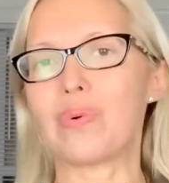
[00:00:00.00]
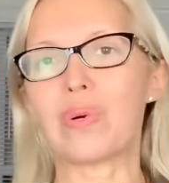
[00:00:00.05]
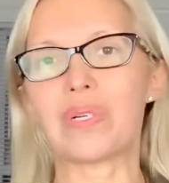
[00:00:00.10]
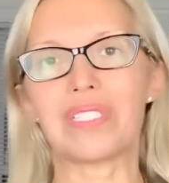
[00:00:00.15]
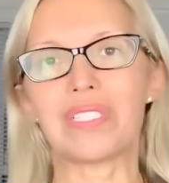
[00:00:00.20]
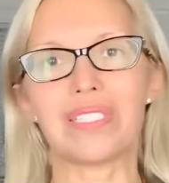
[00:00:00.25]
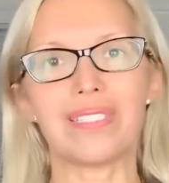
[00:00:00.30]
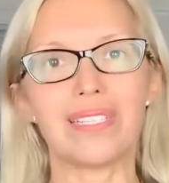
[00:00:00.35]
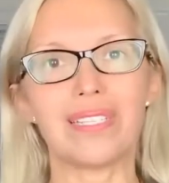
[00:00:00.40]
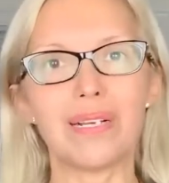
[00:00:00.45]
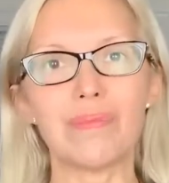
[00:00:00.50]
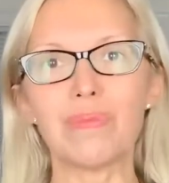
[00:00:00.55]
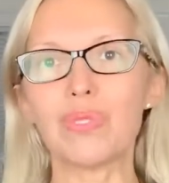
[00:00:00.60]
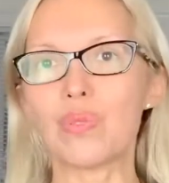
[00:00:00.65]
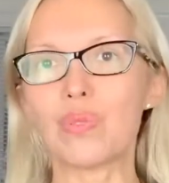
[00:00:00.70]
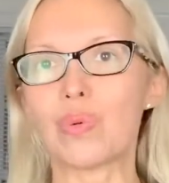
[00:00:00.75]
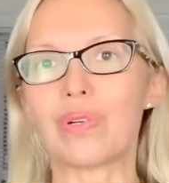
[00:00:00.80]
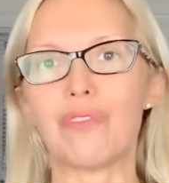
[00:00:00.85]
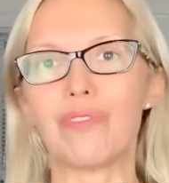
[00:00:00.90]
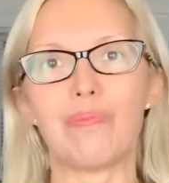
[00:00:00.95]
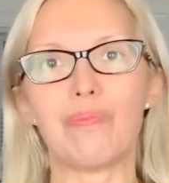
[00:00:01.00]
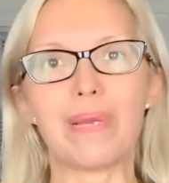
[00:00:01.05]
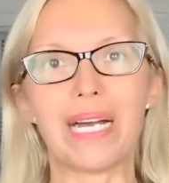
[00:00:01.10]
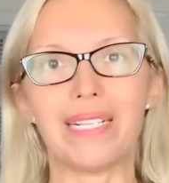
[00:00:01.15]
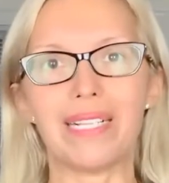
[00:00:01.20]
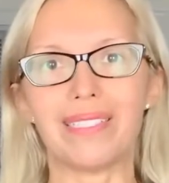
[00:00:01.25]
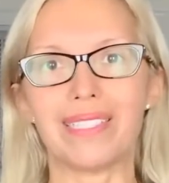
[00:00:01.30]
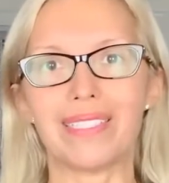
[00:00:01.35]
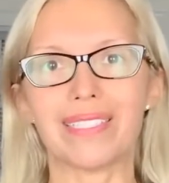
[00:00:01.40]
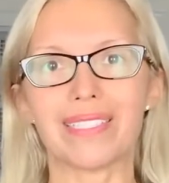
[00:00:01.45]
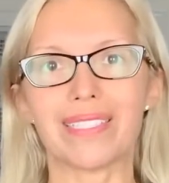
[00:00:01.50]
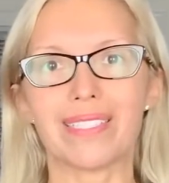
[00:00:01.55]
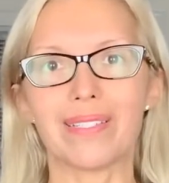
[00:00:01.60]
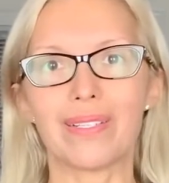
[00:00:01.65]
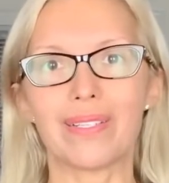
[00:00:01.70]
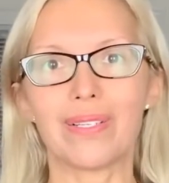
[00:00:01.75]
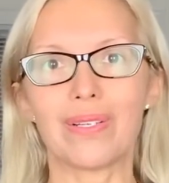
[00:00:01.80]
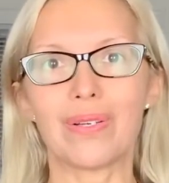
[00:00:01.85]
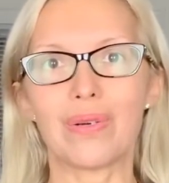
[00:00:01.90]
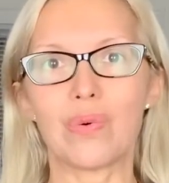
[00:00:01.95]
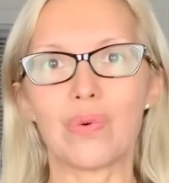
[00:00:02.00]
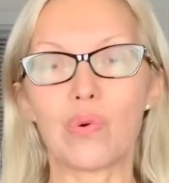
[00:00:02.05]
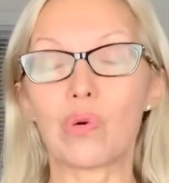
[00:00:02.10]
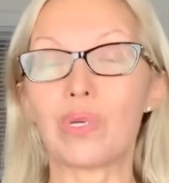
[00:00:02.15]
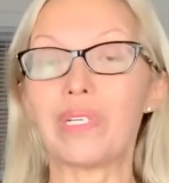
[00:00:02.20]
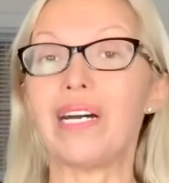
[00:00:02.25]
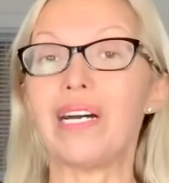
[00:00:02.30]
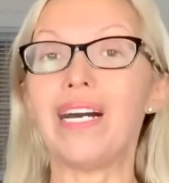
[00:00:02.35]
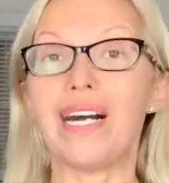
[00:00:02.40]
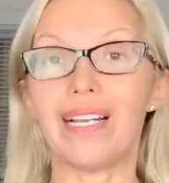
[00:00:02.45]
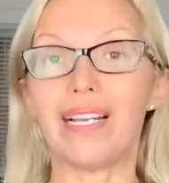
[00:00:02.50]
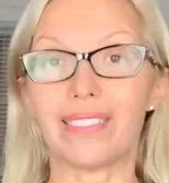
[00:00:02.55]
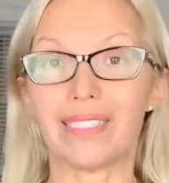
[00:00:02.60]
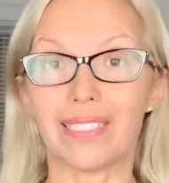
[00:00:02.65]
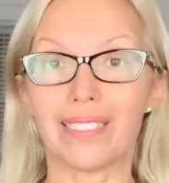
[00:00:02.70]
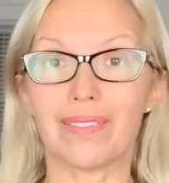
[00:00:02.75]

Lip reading: or some sort of balance, or not?